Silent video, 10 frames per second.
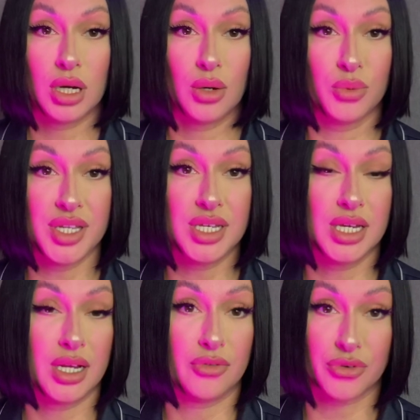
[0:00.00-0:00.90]
we
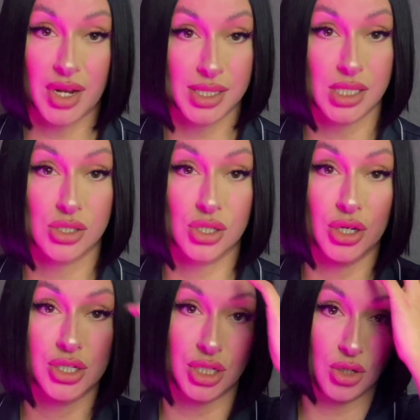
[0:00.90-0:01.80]
did a forensic
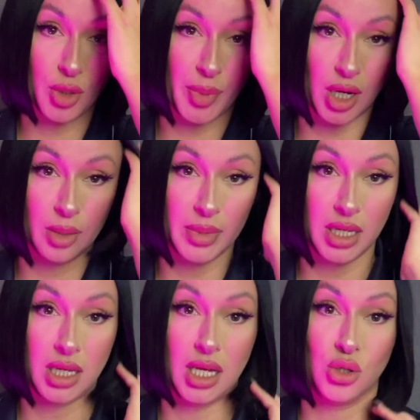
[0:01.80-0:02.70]
search in your
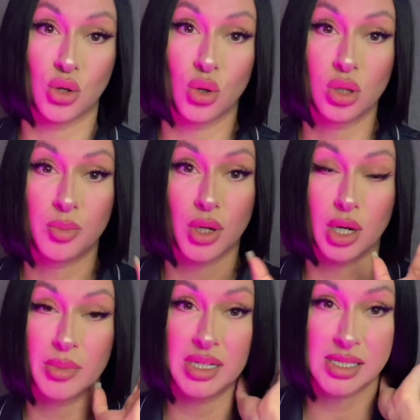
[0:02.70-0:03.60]
apartment, and your whole
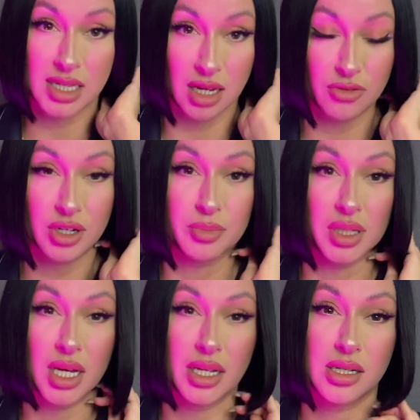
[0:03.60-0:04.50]
apartment is covered in
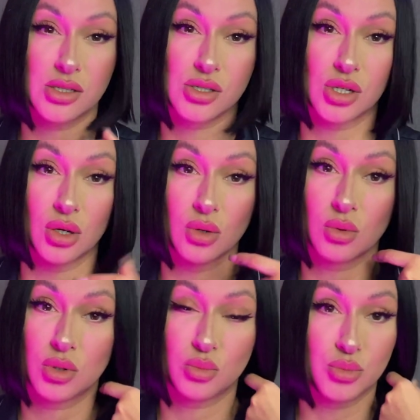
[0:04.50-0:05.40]
blood,
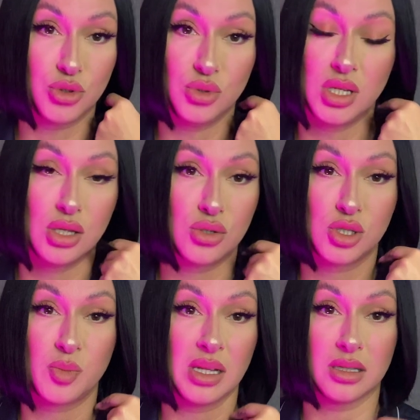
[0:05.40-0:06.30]
so you need to
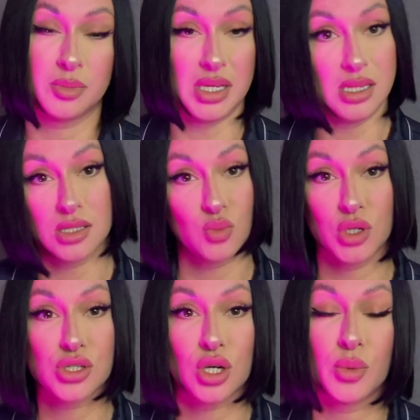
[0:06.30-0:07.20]
spill the beans.
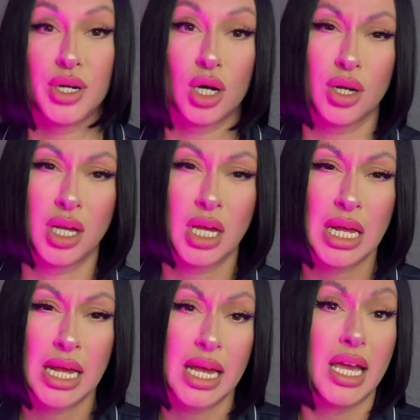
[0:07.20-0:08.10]
What's going on?
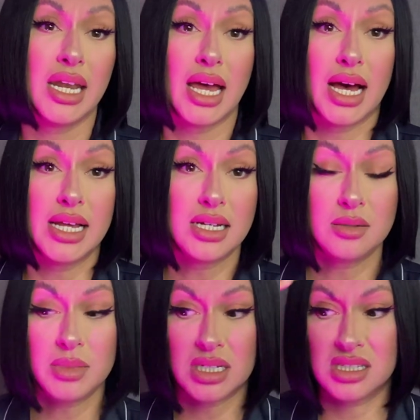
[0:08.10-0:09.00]
And
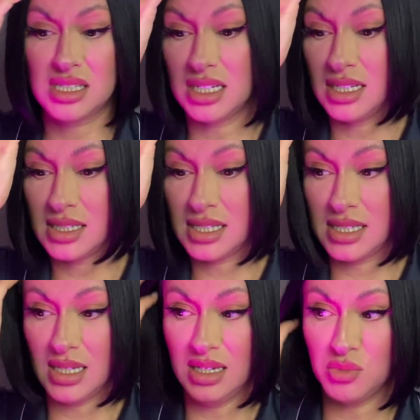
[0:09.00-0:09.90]
Adam didn't
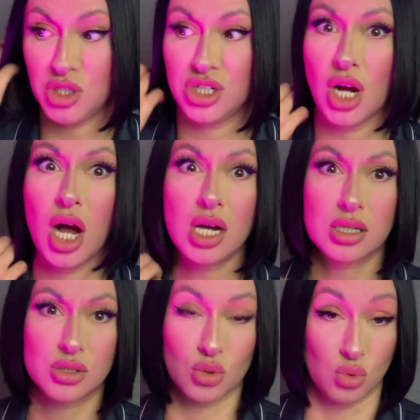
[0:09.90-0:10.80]
seem
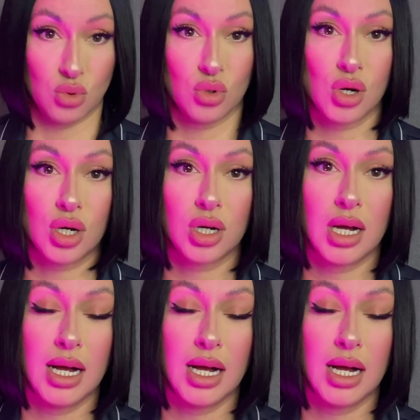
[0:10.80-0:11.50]
shocked or